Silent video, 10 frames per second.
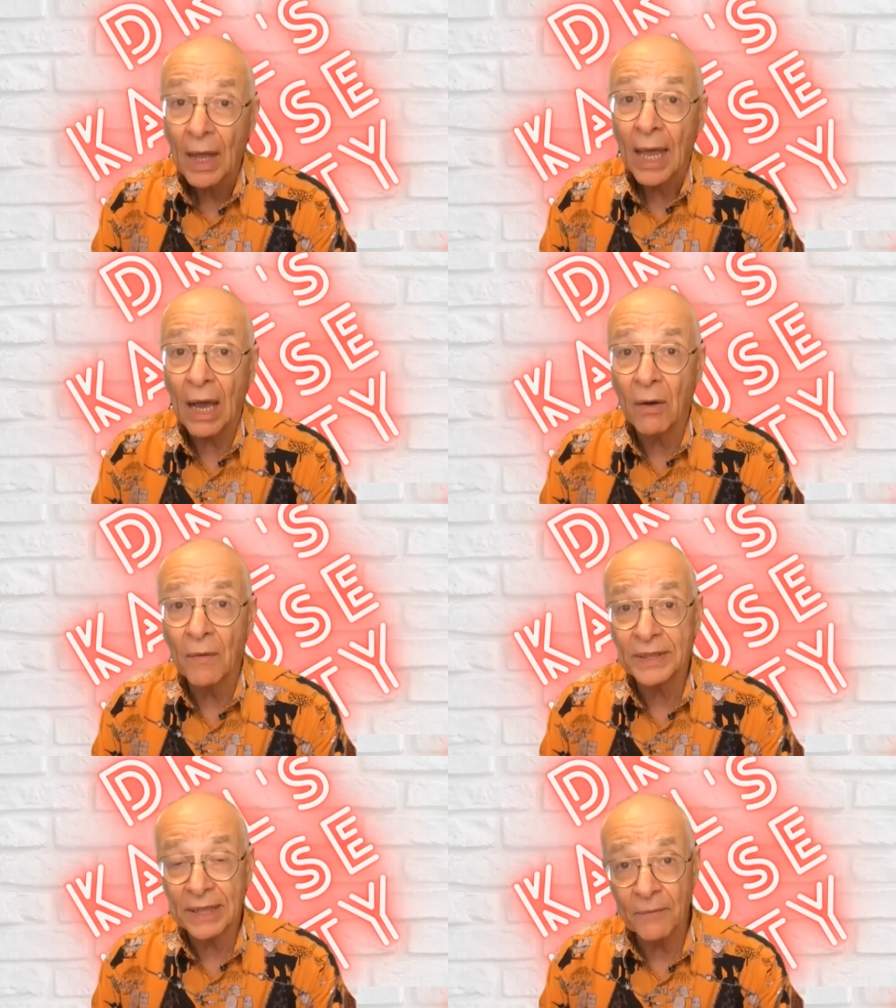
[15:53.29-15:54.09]

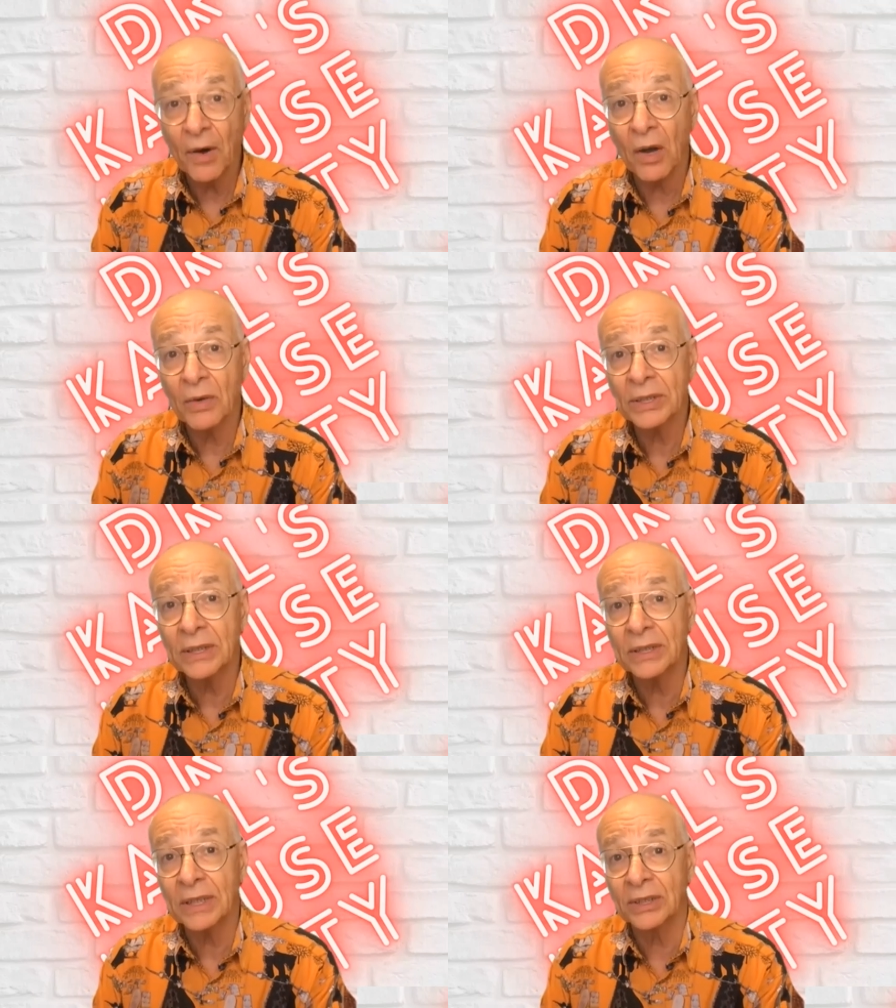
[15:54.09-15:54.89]
However, some
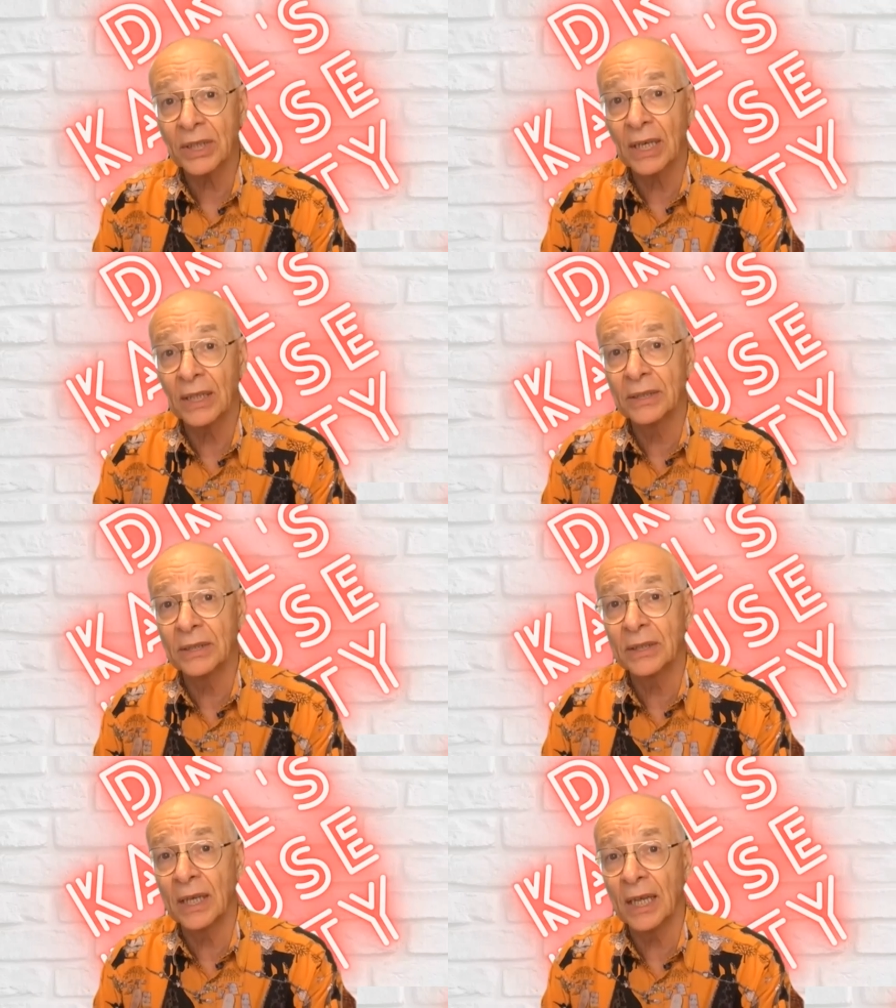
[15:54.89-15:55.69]
viruses, such as
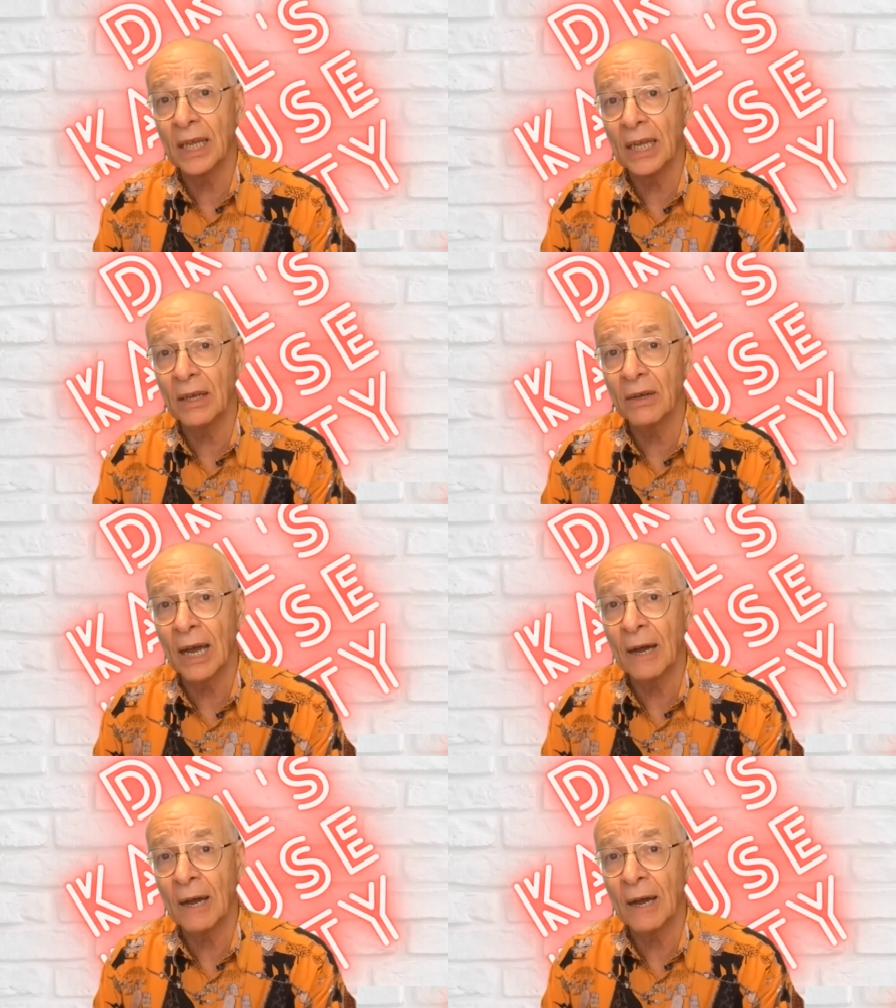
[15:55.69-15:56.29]
the,